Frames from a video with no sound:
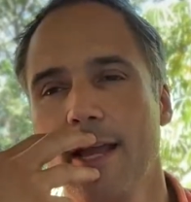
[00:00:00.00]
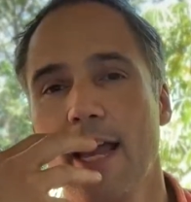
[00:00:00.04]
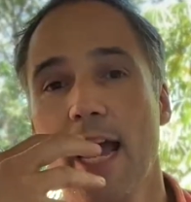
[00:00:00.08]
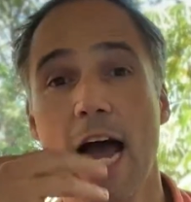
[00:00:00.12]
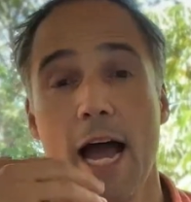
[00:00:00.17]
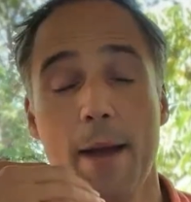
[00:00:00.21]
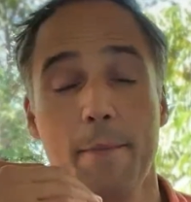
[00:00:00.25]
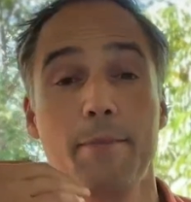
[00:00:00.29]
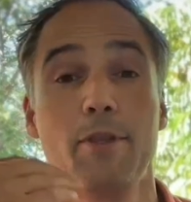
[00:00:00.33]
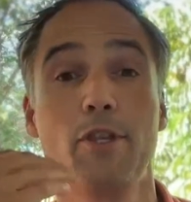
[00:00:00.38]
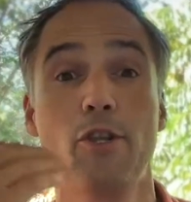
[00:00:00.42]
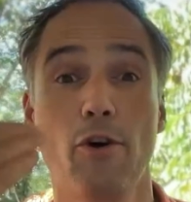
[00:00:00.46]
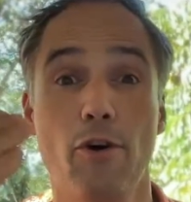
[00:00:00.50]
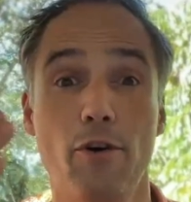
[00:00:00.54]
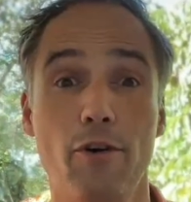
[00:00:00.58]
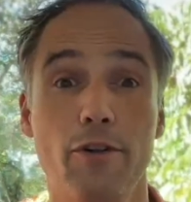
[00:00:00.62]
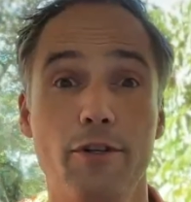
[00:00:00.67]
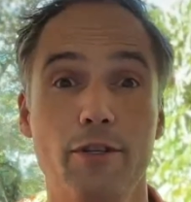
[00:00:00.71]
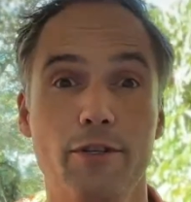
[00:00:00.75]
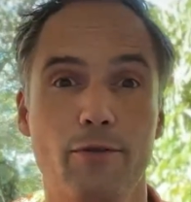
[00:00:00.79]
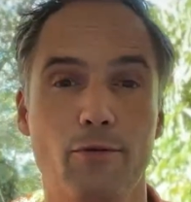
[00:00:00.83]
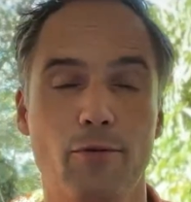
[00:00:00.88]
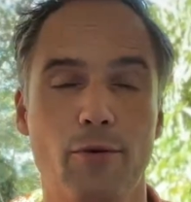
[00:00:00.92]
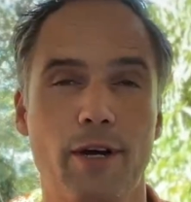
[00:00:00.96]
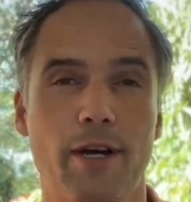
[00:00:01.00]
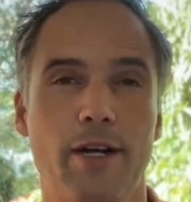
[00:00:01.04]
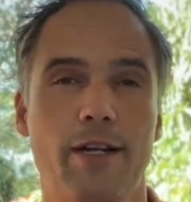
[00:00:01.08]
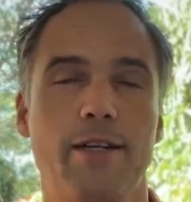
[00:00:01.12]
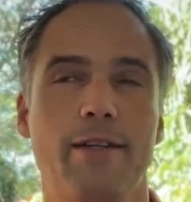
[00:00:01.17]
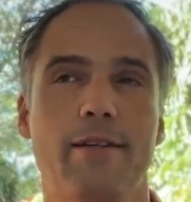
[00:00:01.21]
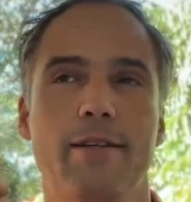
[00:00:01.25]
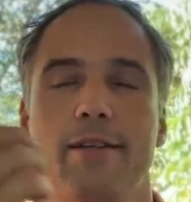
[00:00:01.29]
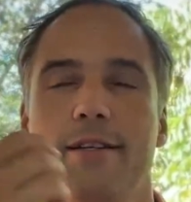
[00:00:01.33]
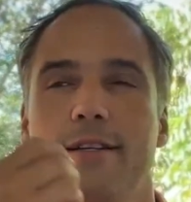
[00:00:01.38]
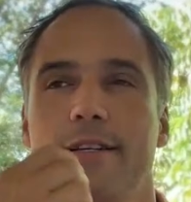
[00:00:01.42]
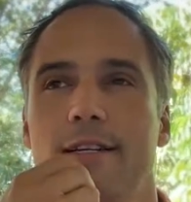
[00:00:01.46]
I'm the oldest
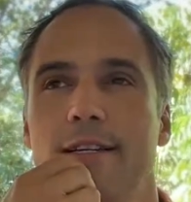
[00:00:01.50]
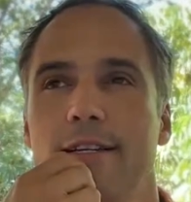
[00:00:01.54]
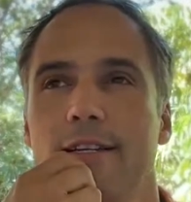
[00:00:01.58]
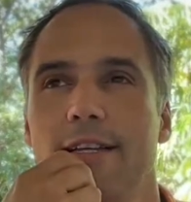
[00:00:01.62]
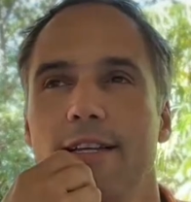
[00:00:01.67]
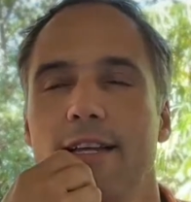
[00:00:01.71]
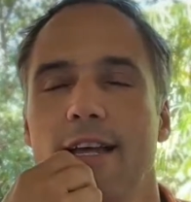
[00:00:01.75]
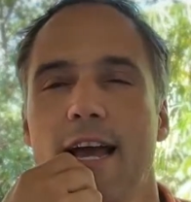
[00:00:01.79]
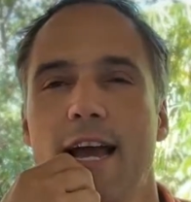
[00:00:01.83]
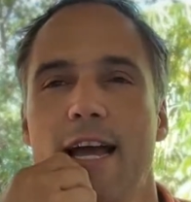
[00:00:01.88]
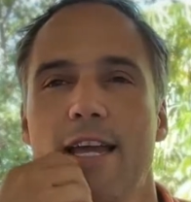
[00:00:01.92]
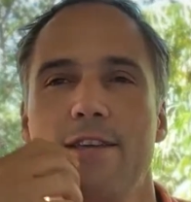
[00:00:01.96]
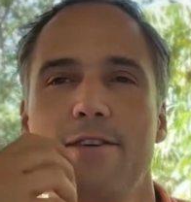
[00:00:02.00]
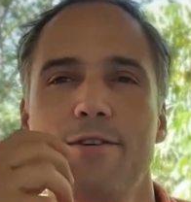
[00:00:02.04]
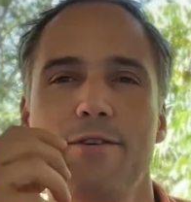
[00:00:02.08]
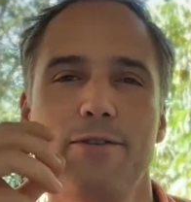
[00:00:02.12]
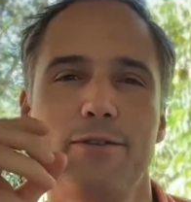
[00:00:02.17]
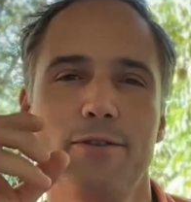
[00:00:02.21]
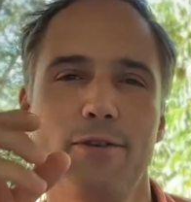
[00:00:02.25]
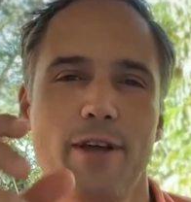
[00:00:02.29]
one. I used